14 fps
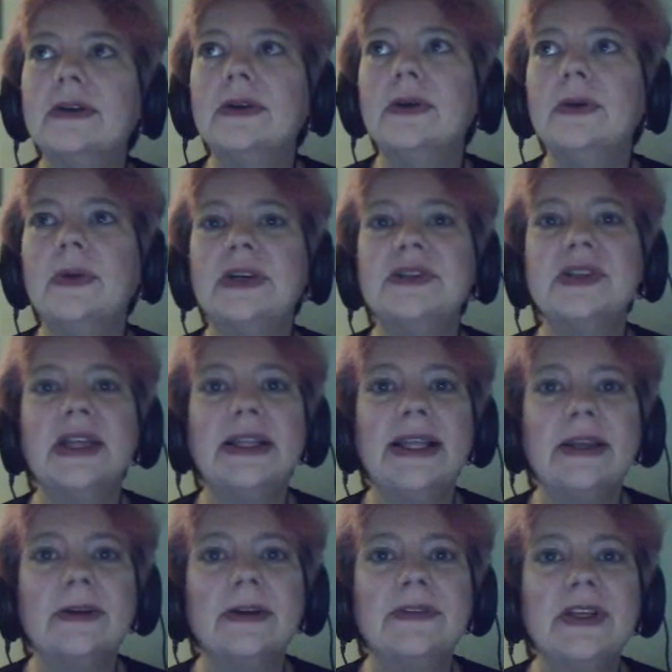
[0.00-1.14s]
who was the
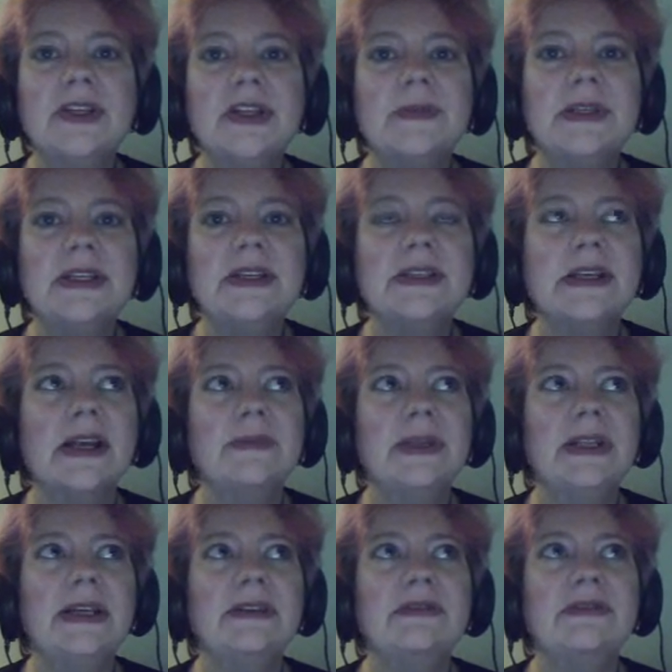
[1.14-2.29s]
leader of the gypsies, and I
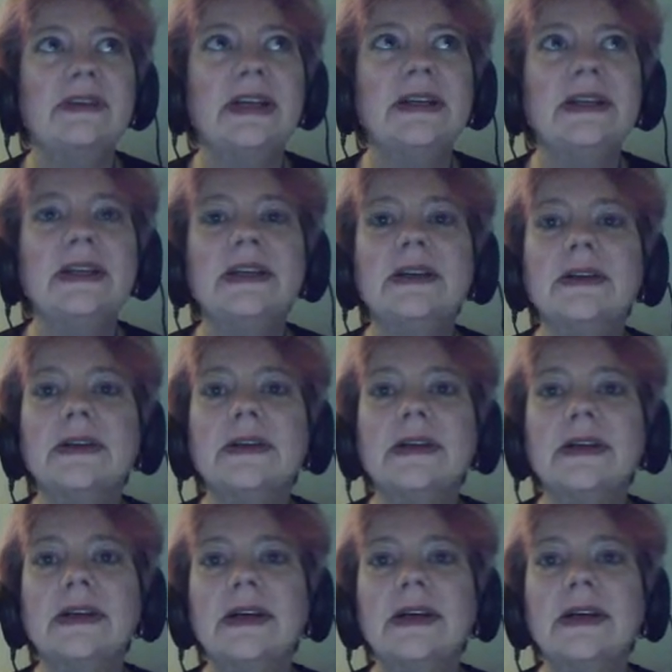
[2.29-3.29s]
believe Fennekier,